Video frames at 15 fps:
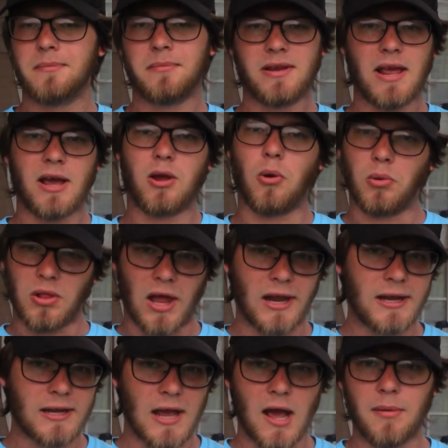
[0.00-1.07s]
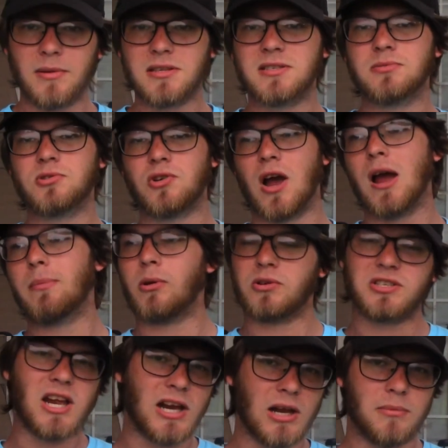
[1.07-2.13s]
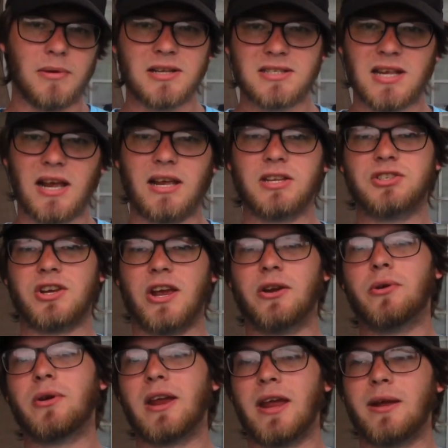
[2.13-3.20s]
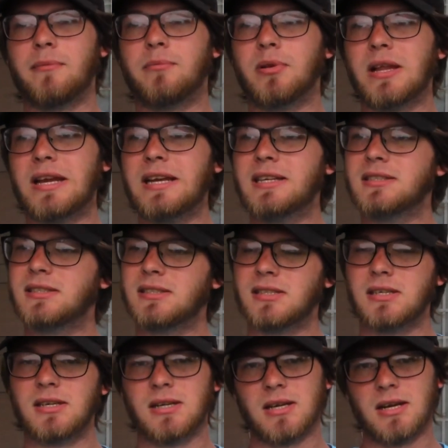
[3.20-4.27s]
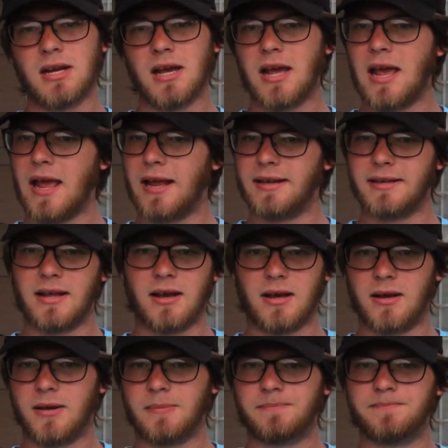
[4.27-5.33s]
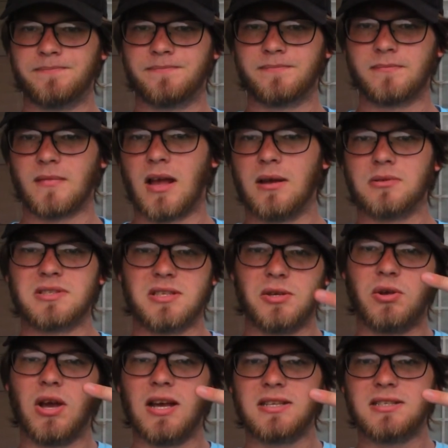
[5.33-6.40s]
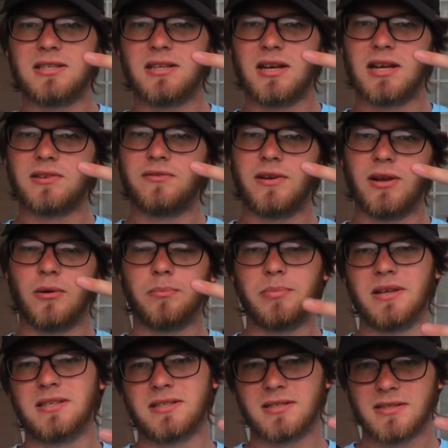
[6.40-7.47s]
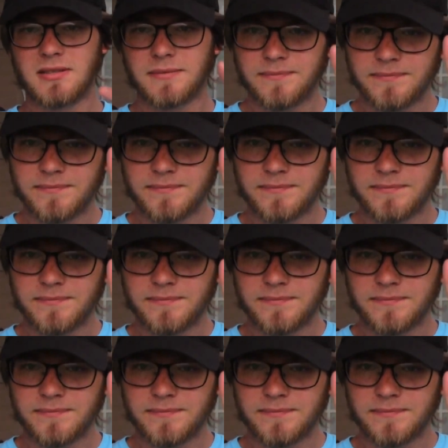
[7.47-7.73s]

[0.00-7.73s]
Yeah, go like, comment, subscribe. Go check out my second channel, King Plays. And I'll see you guys in the next video. Peace.